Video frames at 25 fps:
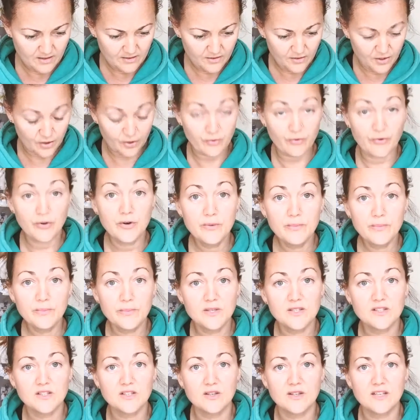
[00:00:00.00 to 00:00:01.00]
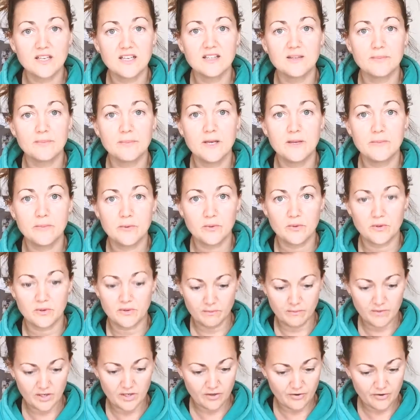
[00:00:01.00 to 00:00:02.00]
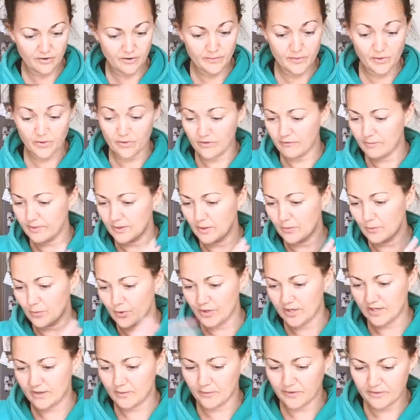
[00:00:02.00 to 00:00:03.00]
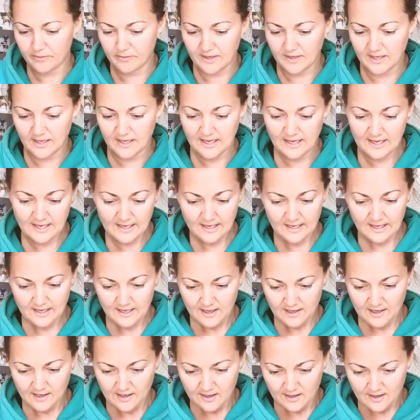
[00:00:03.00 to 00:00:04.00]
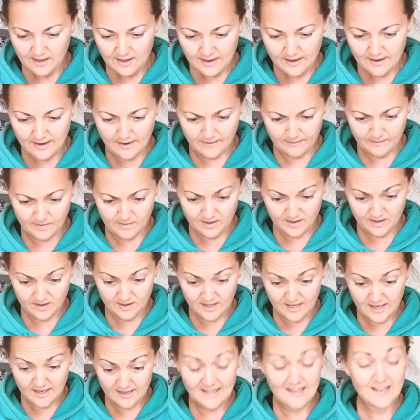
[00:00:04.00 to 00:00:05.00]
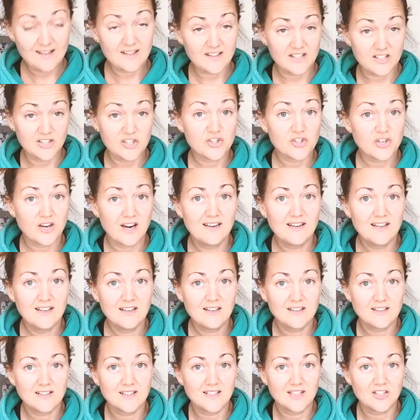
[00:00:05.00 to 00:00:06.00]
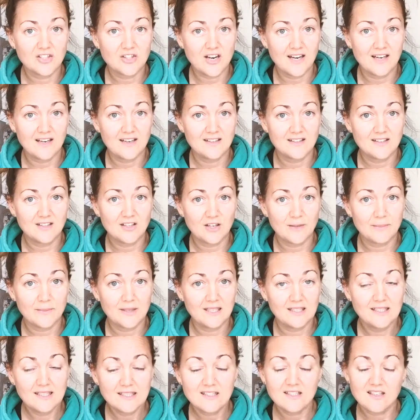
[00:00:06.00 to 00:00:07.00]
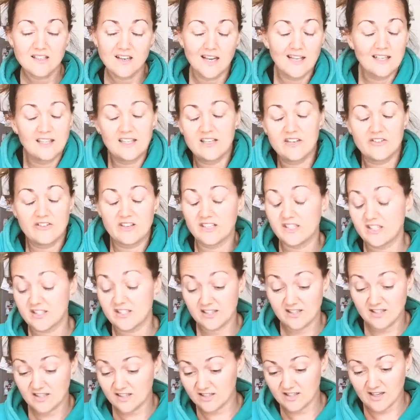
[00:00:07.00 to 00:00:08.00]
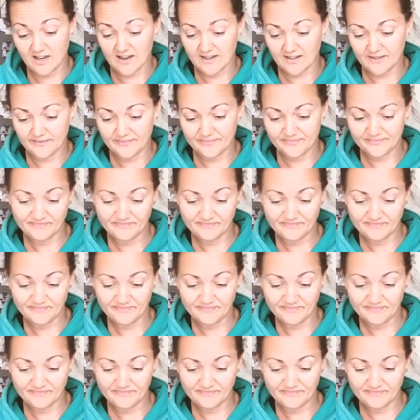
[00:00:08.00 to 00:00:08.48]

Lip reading: the group so that the people in my group who have been working with me can get this training, because this training is going to be lit. I literally just decided